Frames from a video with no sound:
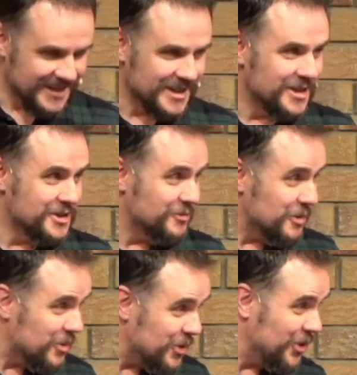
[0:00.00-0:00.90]
The
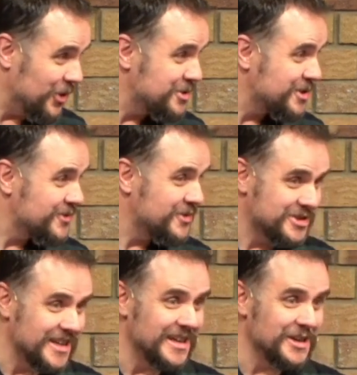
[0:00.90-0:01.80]
reward for
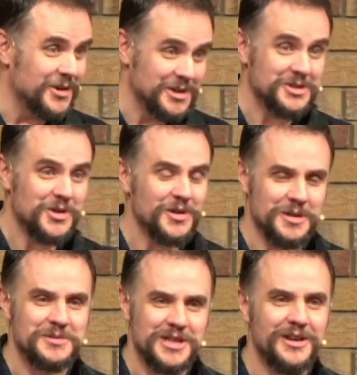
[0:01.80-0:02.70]
seeking God is God
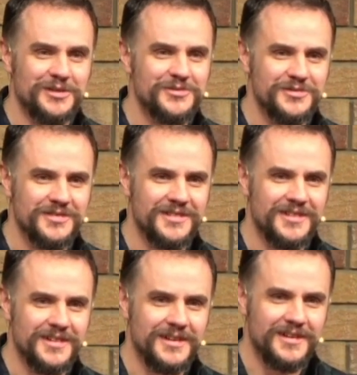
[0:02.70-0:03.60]
himself.
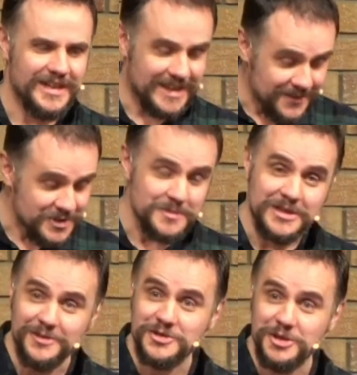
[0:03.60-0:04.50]
He gives himself
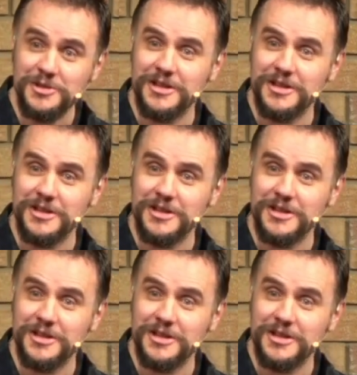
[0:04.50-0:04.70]
to you.